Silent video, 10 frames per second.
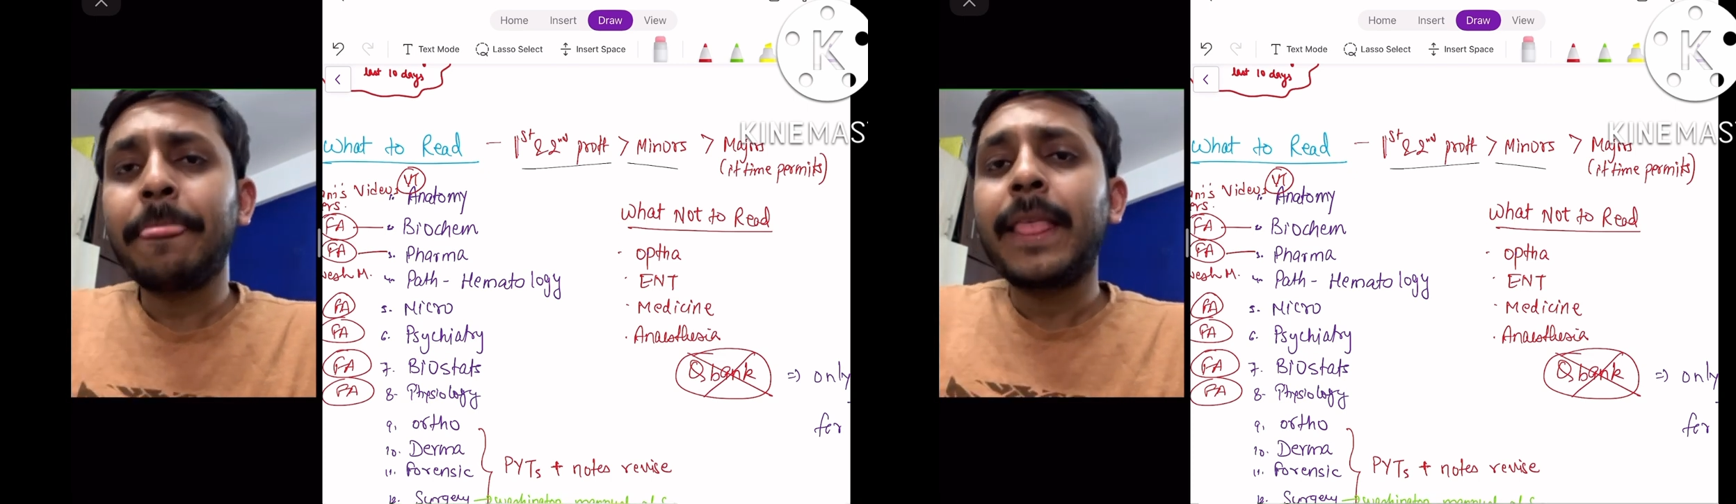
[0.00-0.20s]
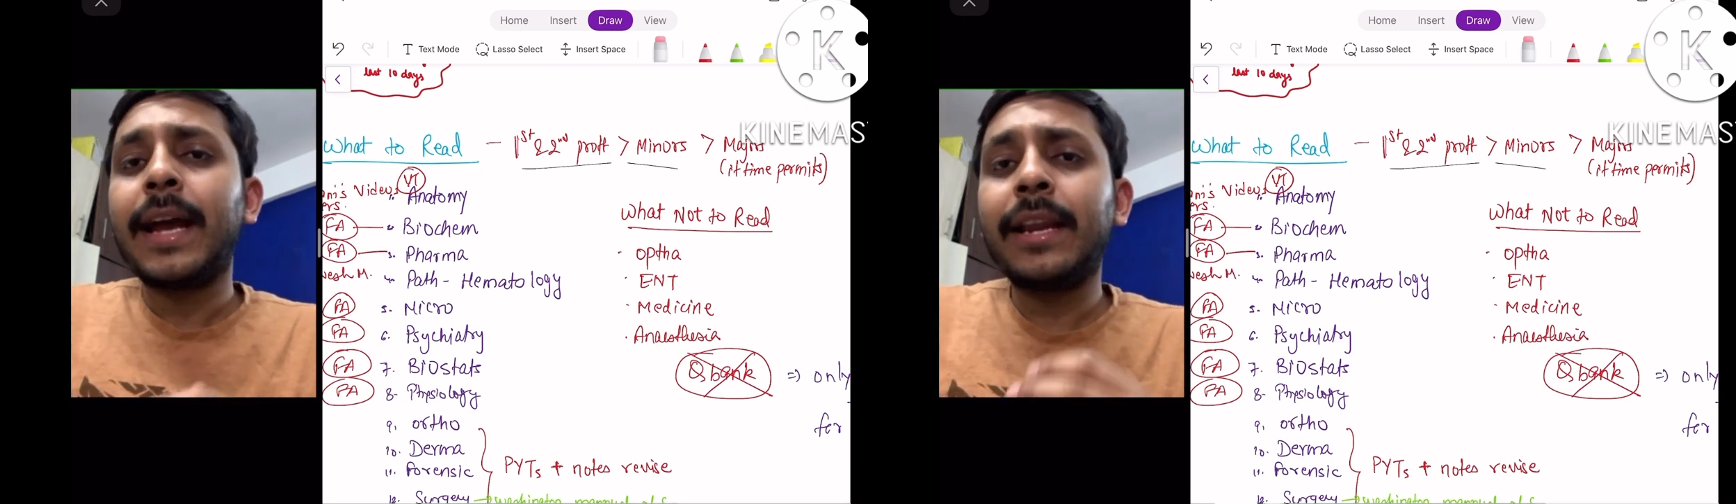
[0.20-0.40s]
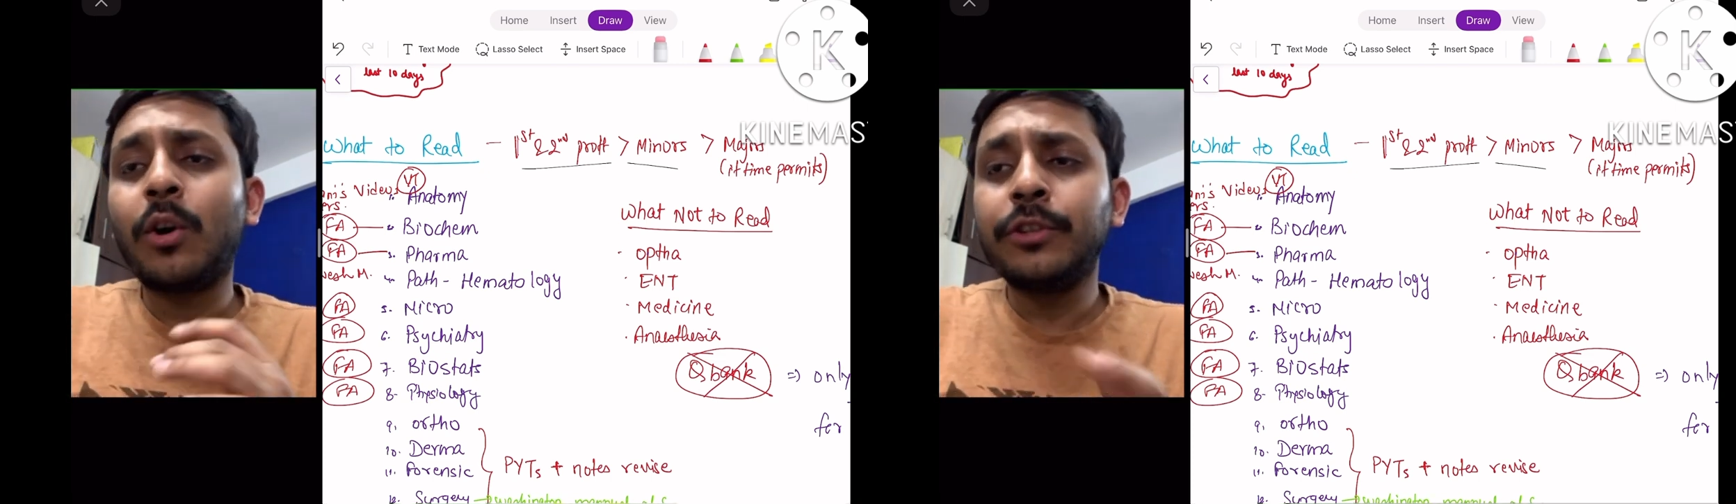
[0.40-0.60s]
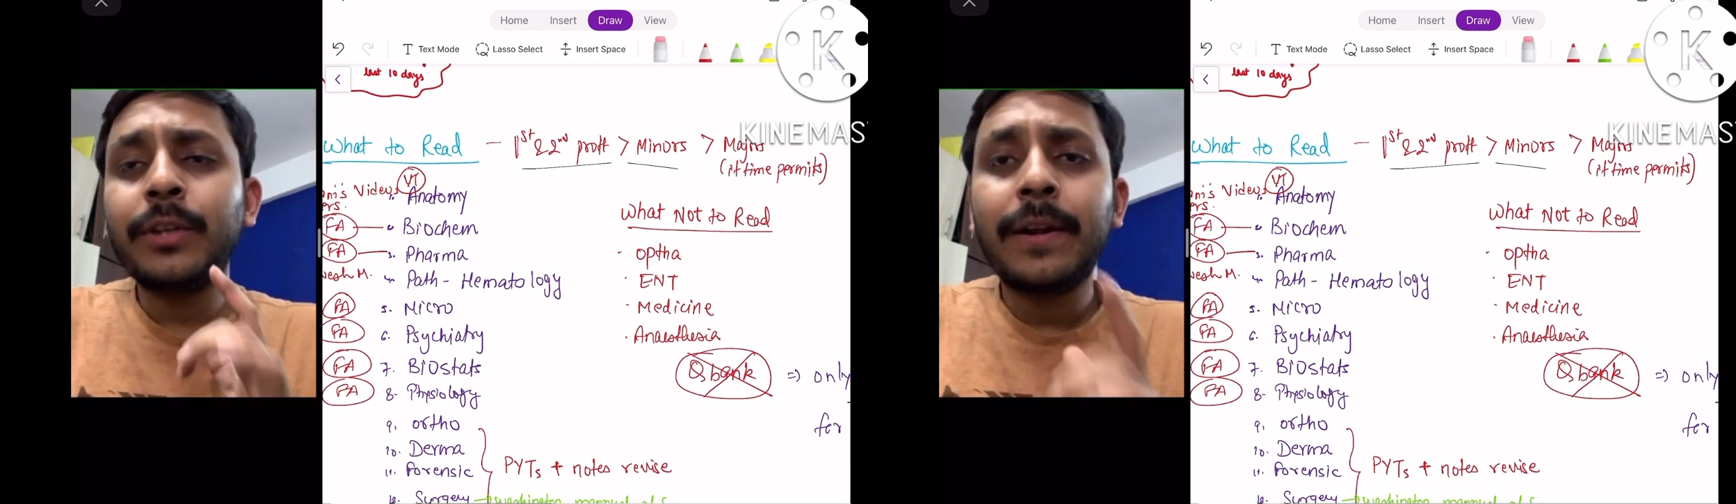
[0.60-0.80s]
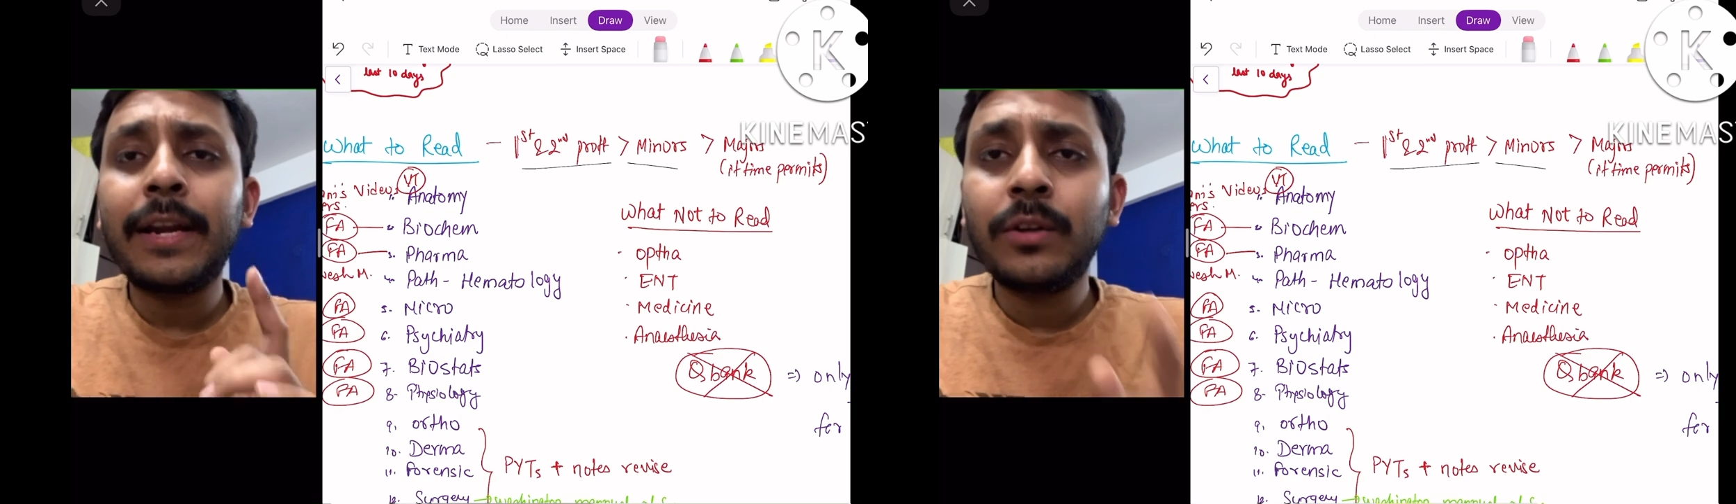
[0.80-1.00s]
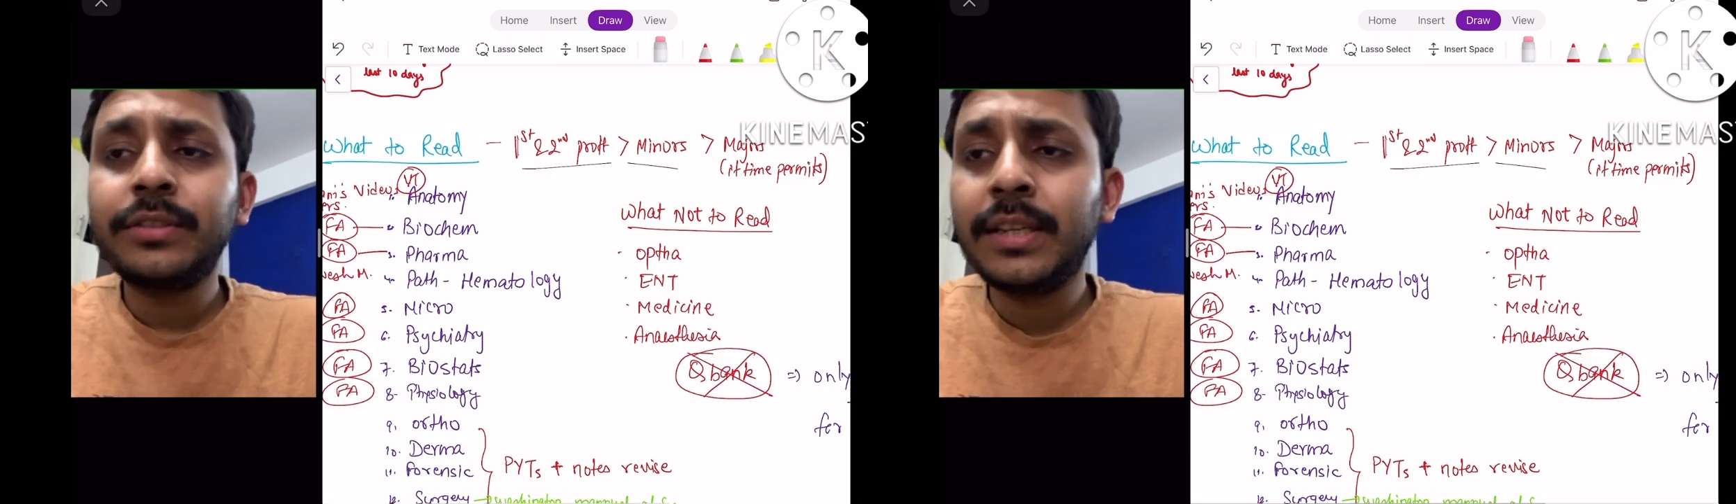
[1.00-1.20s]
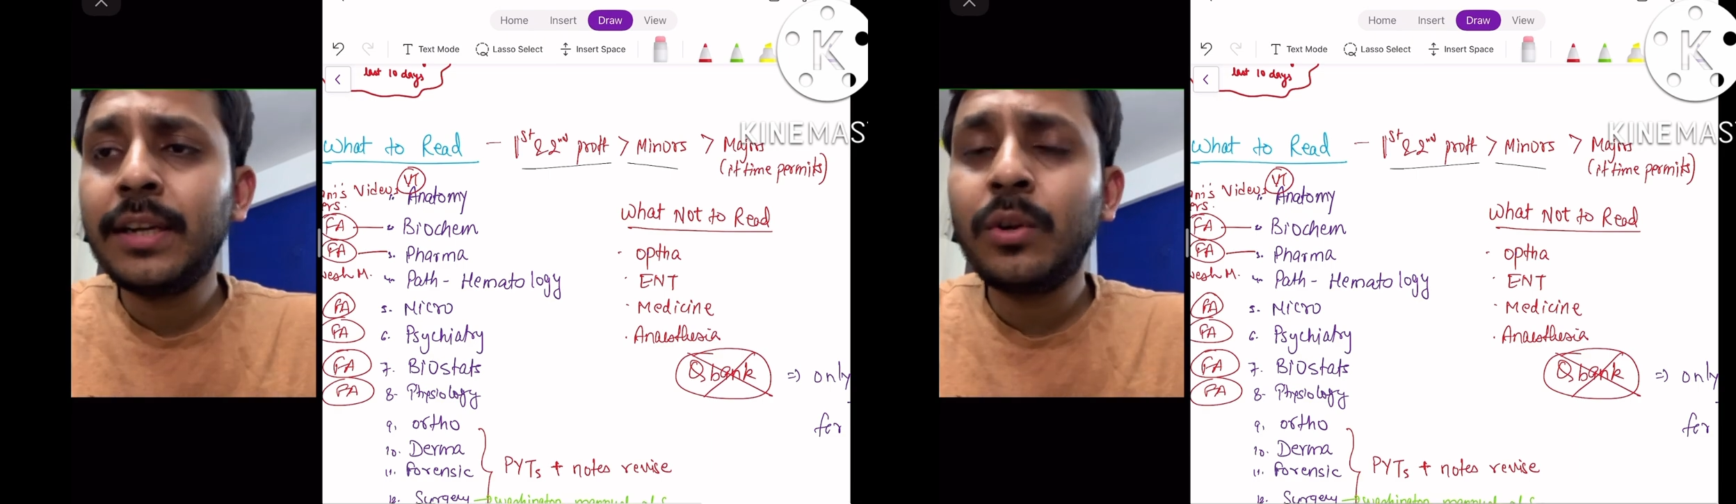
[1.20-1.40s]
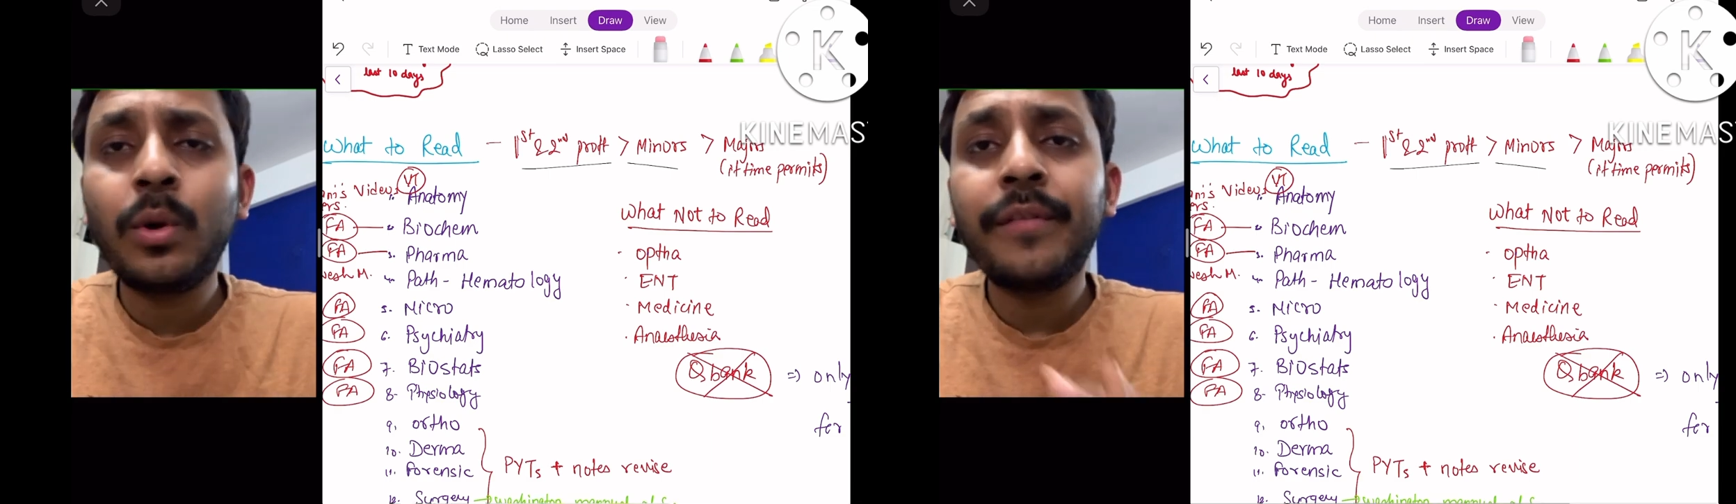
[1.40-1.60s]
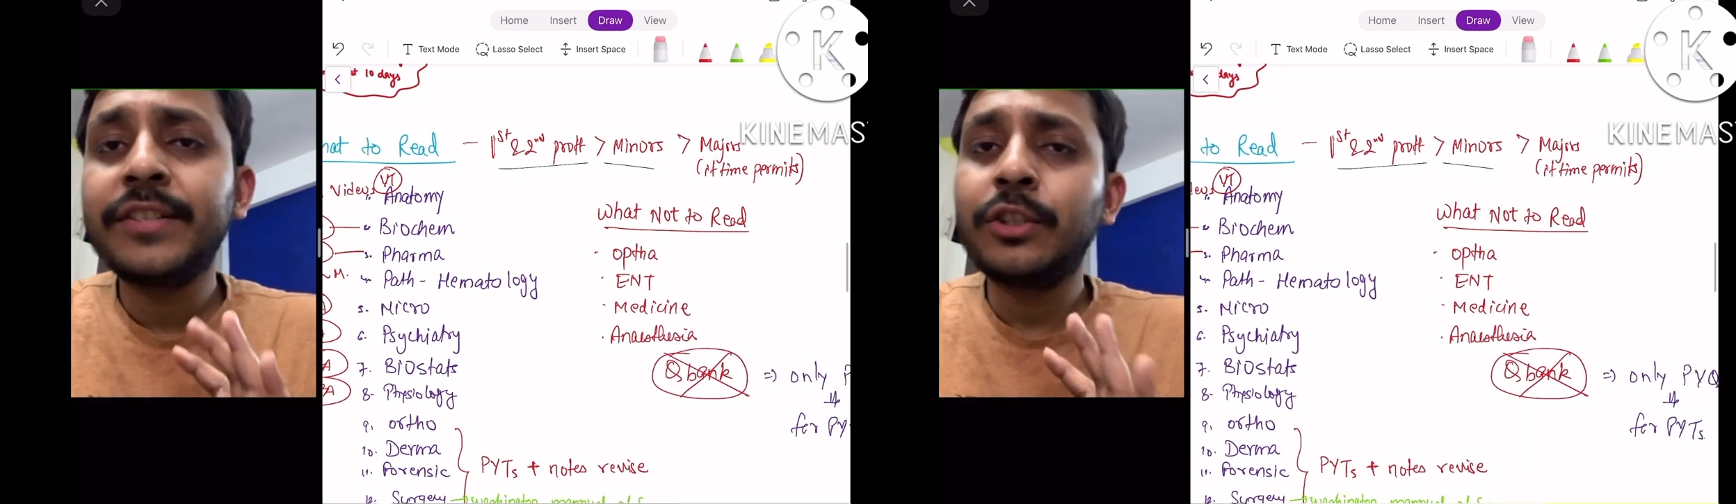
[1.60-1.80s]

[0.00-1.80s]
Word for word: And also, I'd like to say that don't waste